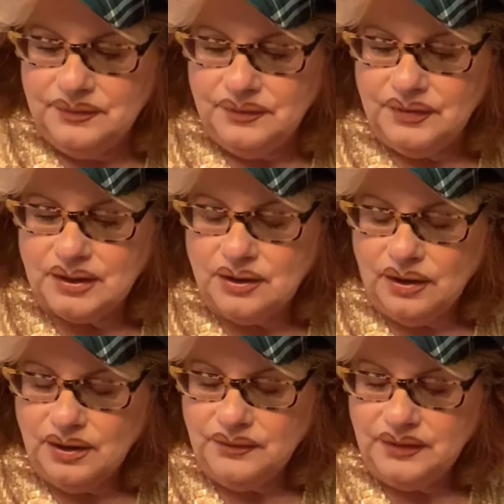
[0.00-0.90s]
The
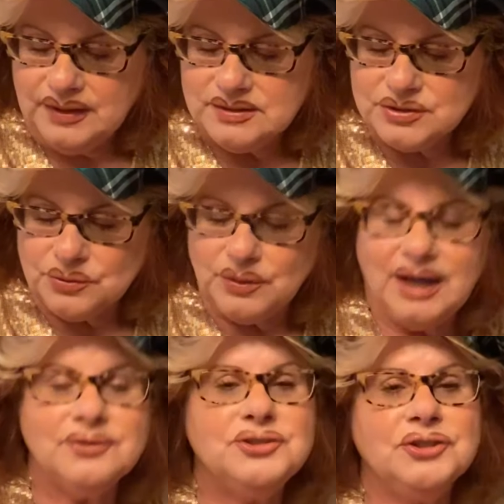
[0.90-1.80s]
card that
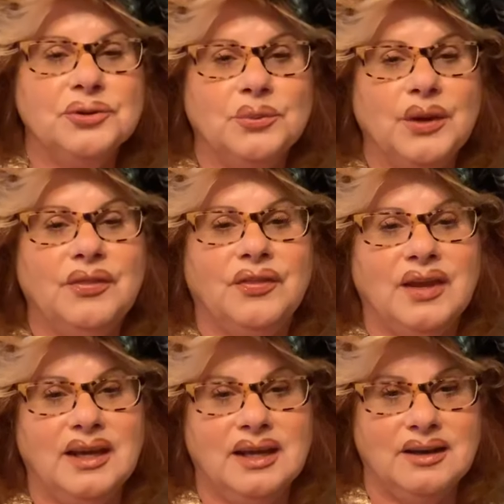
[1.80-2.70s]
surrounds you with
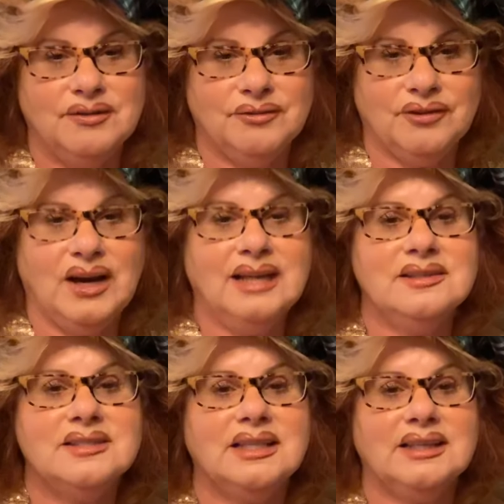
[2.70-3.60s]
the
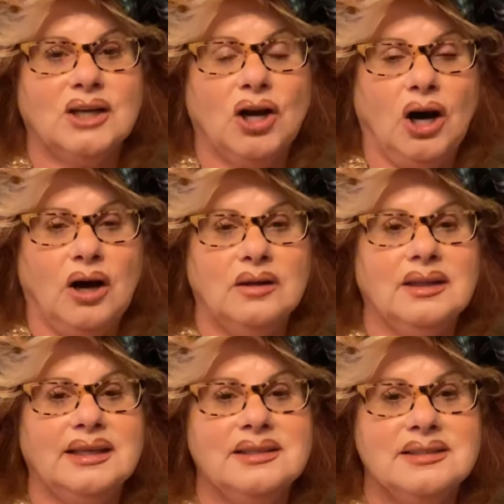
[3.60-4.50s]
friends and the
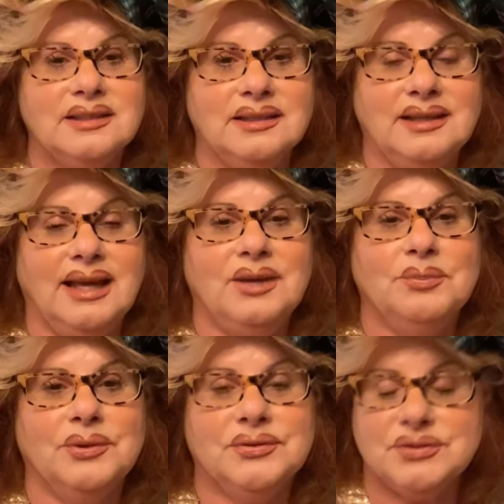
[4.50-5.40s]
colleagues and the
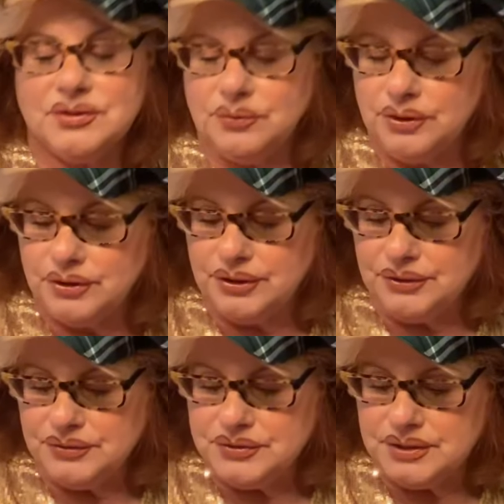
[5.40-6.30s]
neighbors, the
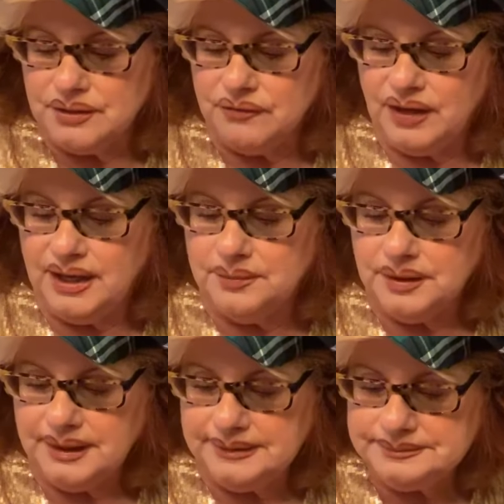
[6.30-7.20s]
workers,
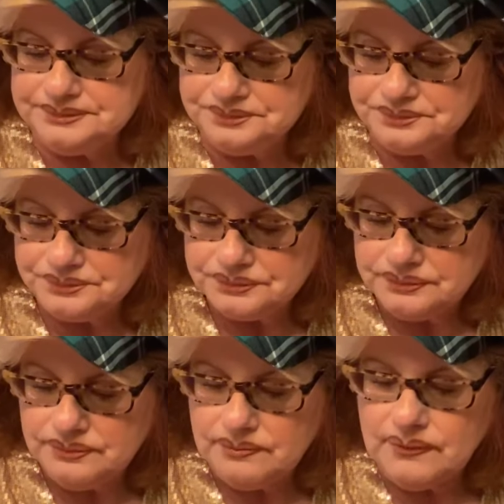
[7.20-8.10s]
family.
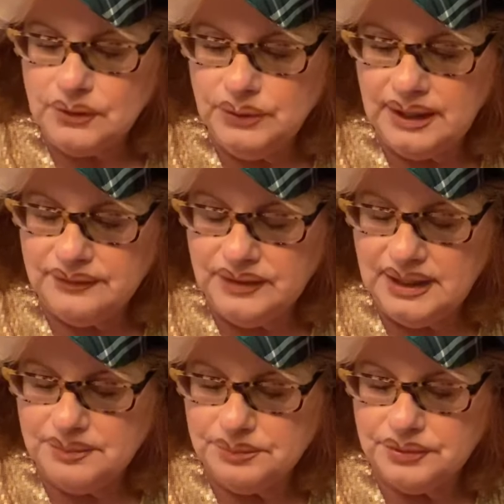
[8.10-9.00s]
We have the
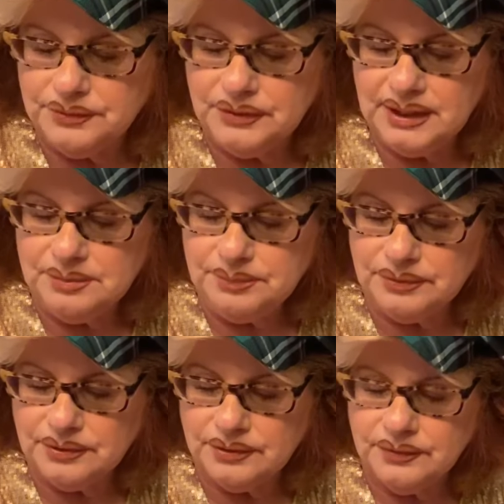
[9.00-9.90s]
Emperor, and the
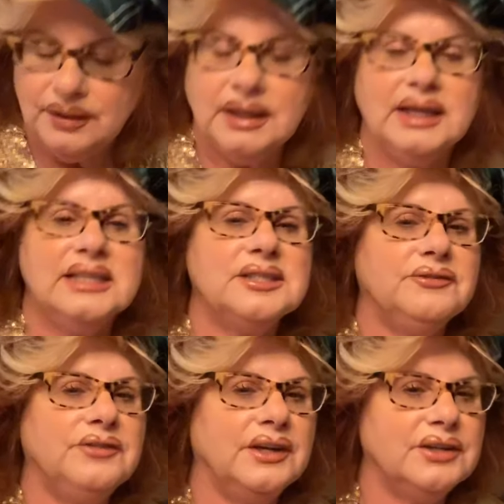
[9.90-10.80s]
Emperor is a
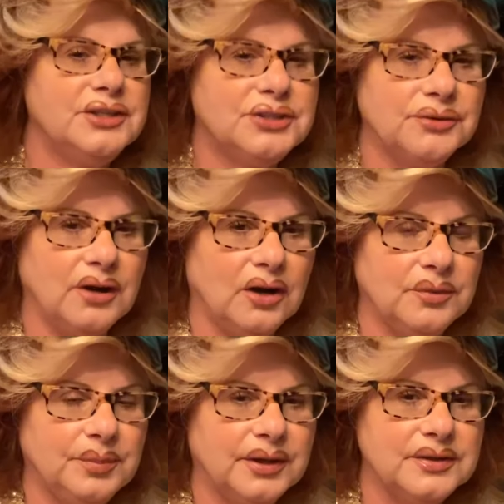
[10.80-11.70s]
very strong
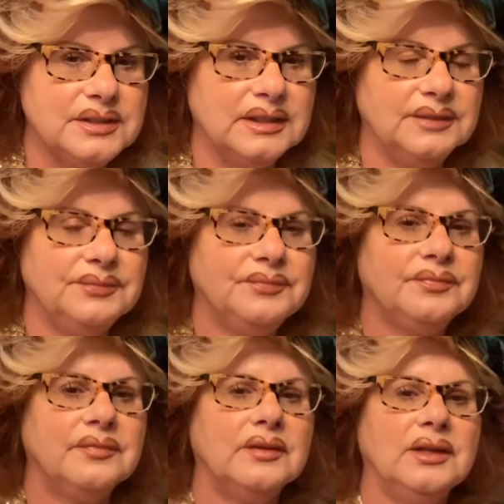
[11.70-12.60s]
person.
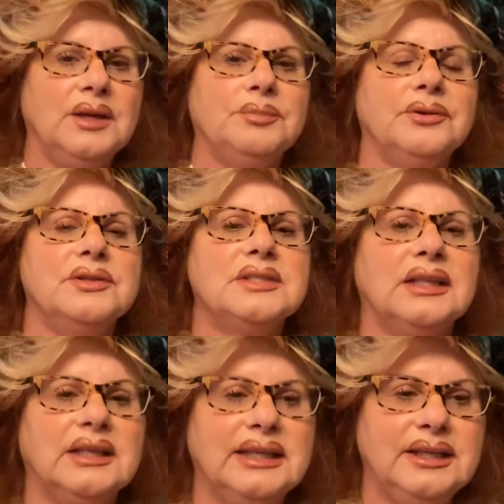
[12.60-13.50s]
The Emperor is a
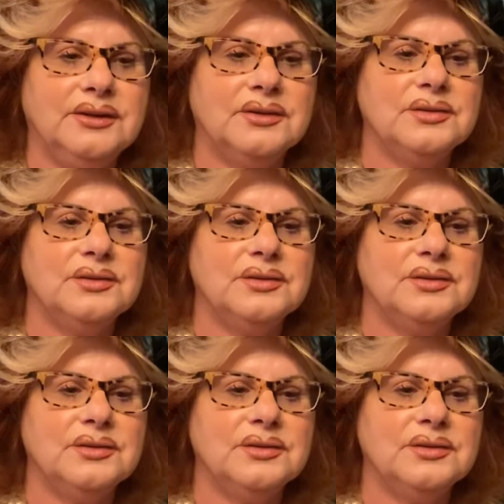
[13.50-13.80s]
leader.